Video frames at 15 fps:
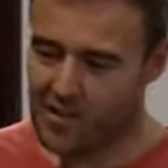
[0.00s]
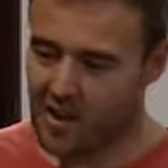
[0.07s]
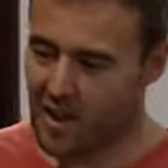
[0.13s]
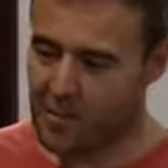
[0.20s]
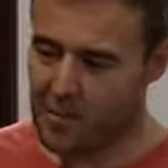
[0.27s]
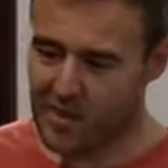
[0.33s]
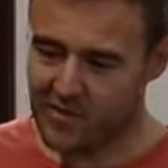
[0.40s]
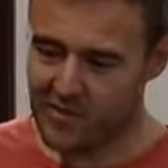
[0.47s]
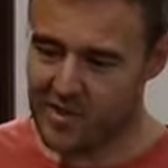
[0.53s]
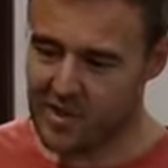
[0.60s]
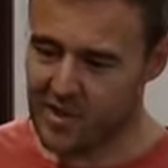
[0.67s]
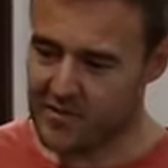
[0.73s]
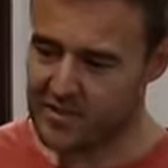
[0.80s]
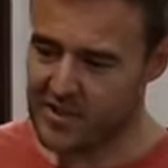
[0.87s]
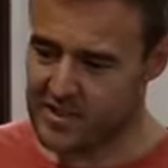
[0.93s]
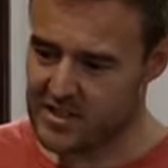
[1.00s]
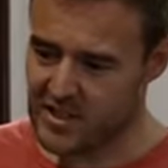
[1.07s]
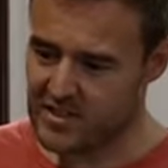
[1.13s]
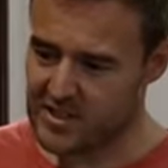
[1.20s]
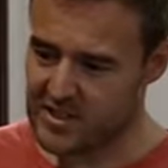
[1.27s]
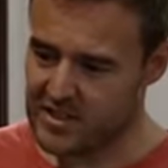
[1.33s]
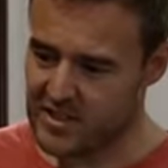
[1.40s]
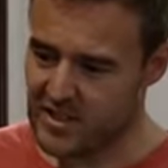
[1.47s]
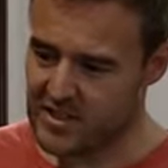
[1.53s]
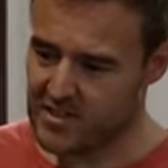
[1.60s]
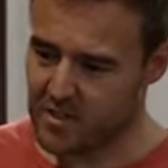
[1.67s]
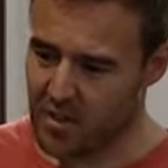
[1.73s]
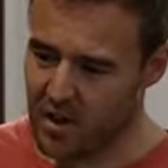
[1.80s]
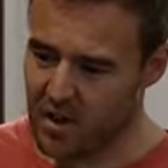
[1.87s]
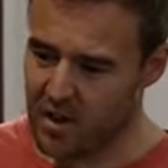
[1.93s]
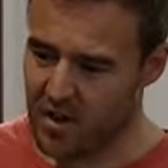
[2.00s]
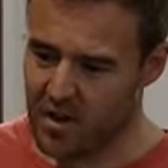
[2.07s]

Look, am I giving you a lift to this antiques class or what?